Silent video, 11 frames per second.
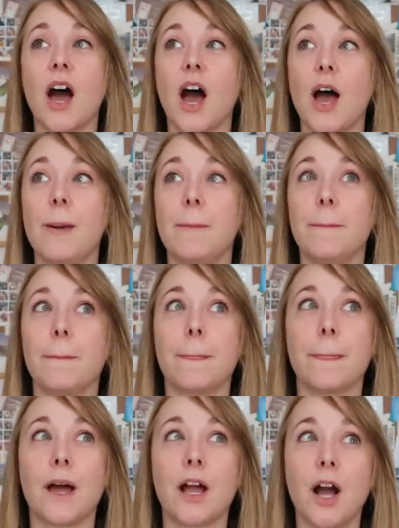a
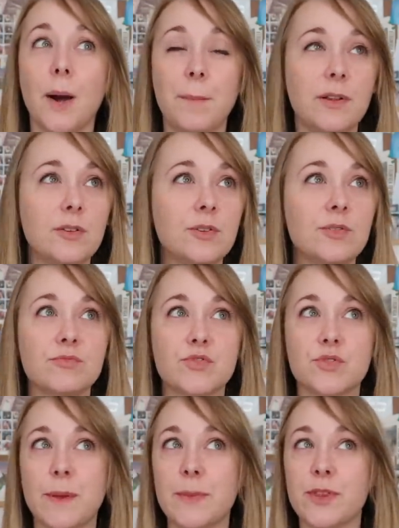couple,
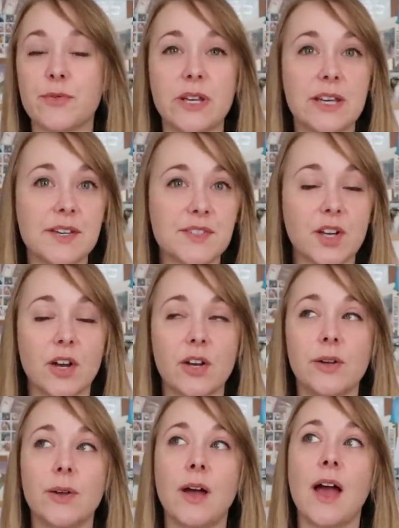maybe 3 years
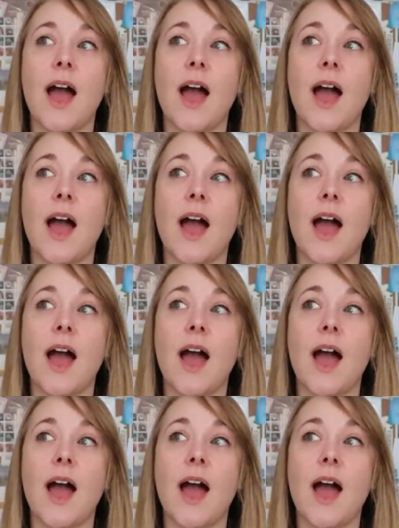ago.